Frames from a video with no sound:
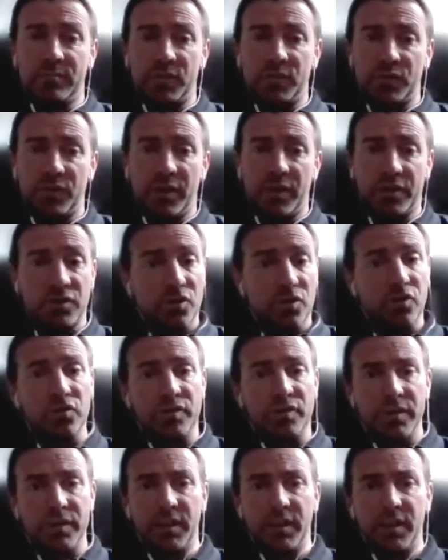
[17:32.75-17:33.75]
So it's a
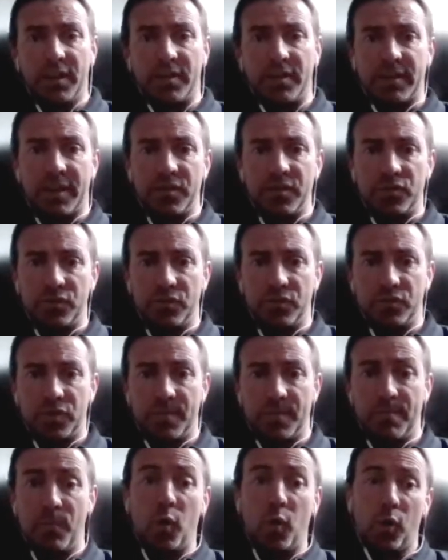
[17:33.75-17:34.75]
good deal that's getting
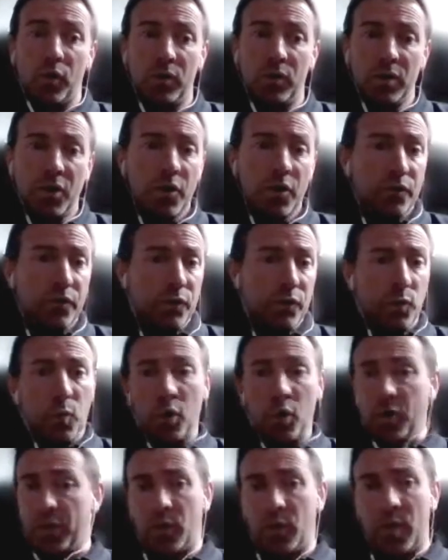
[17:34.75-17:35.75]
chosen more through
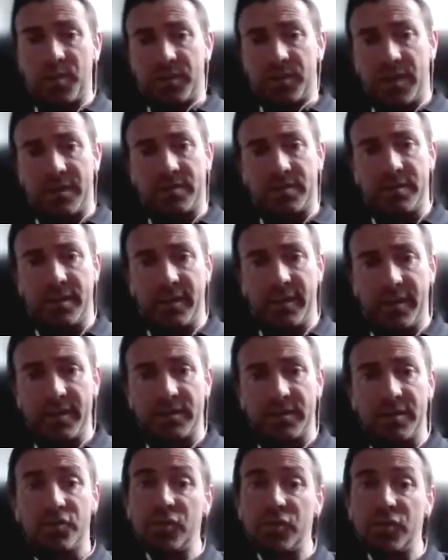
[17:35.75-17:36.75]
all of the websites than it
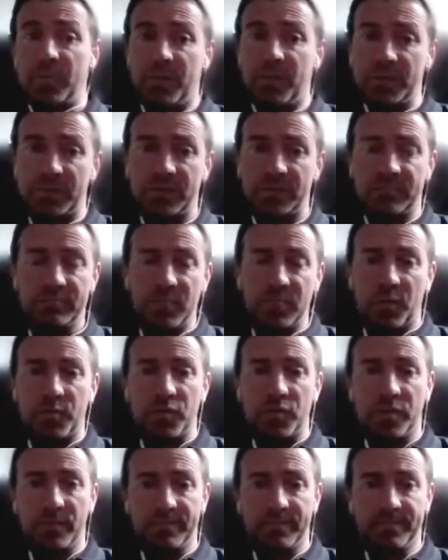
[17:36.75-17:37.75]
is the cheapest
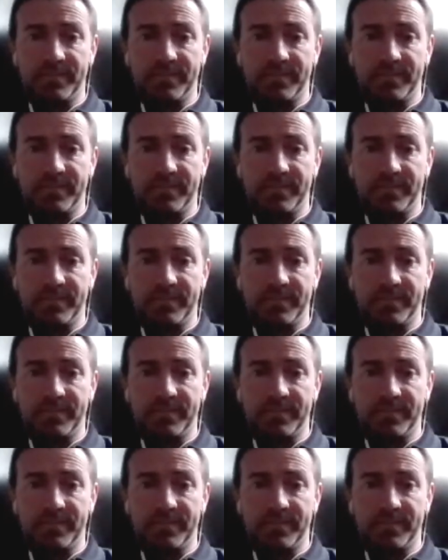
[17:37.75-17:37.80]
option.